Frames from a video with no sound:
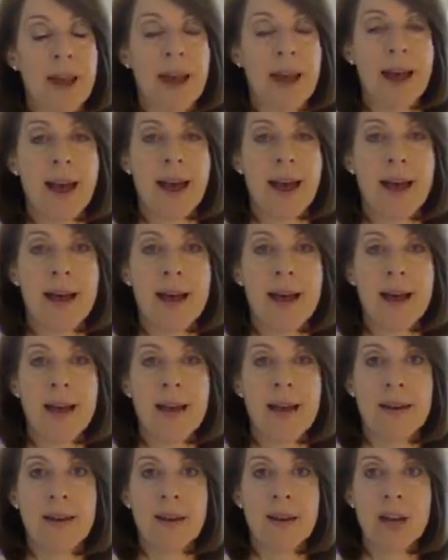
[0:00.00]

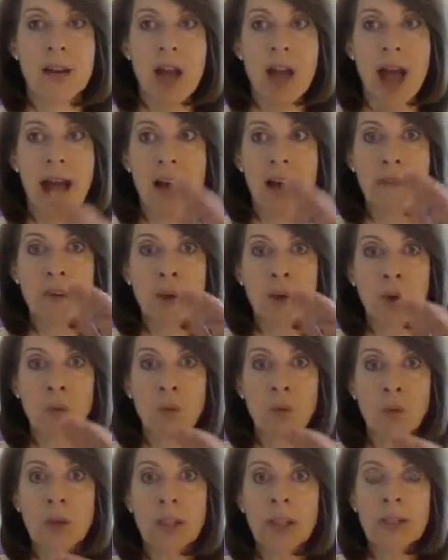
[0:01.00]
And having a
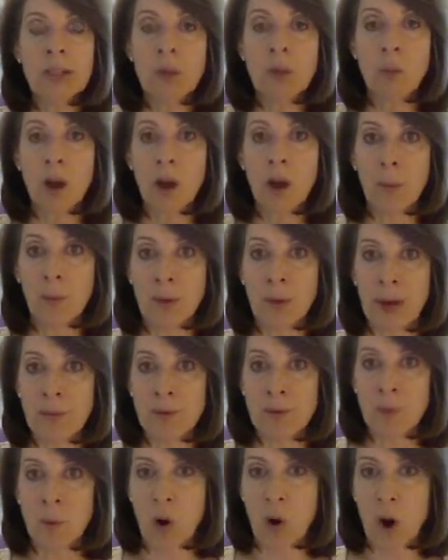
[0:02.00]
really well
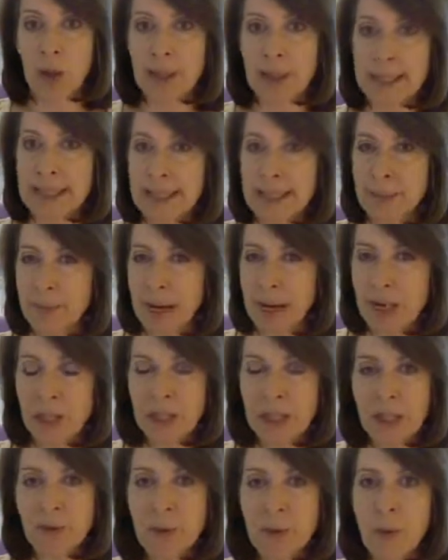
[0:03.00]
prepped wall,
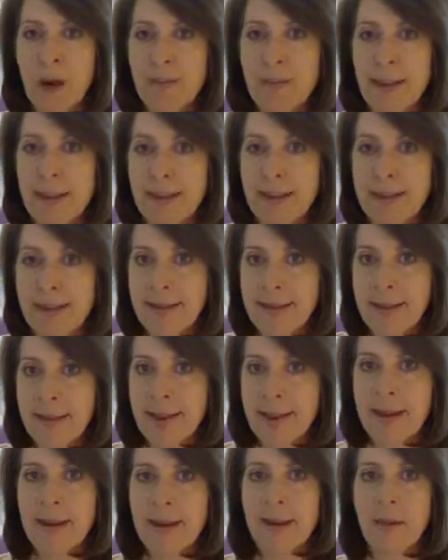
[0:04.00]
especially if you have a
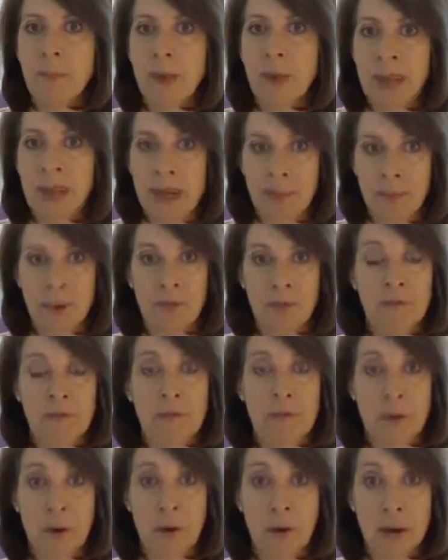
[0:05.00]
thin paper,
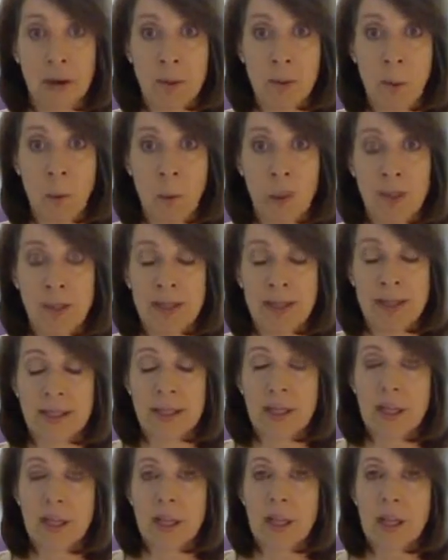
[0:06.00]
very important.
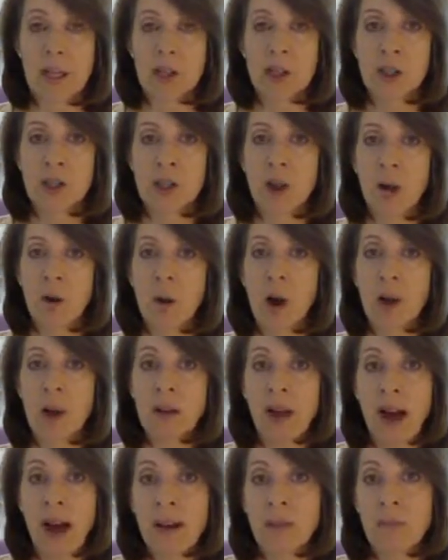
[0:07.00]
So a
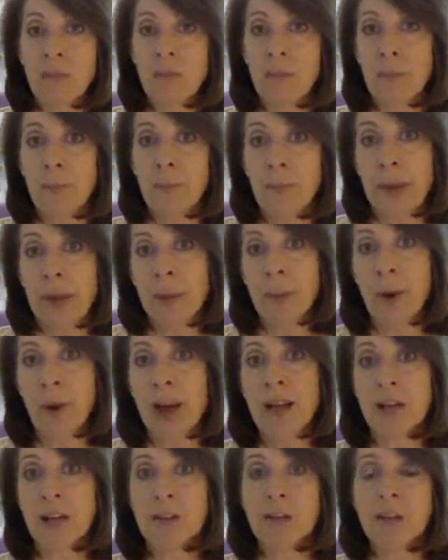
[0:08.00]
lot of paper
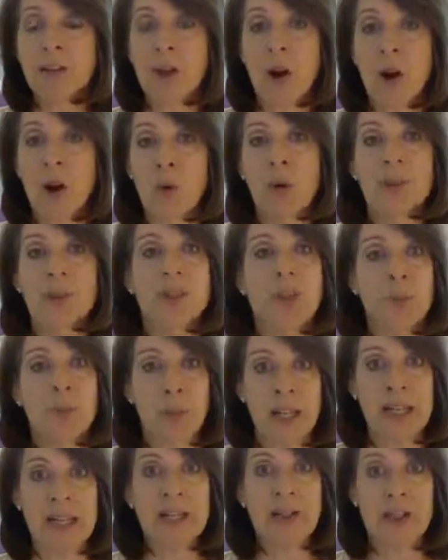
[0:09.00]
hangers are also
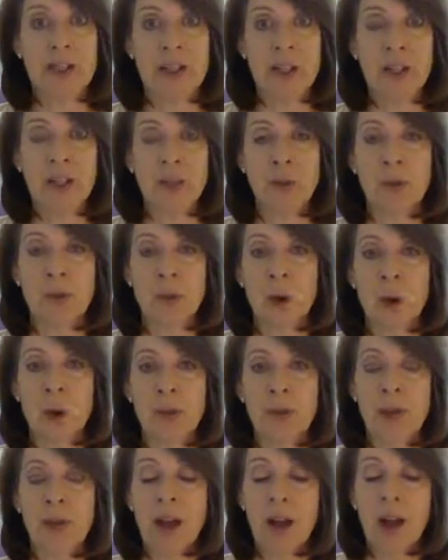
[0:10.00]
painters. They do both.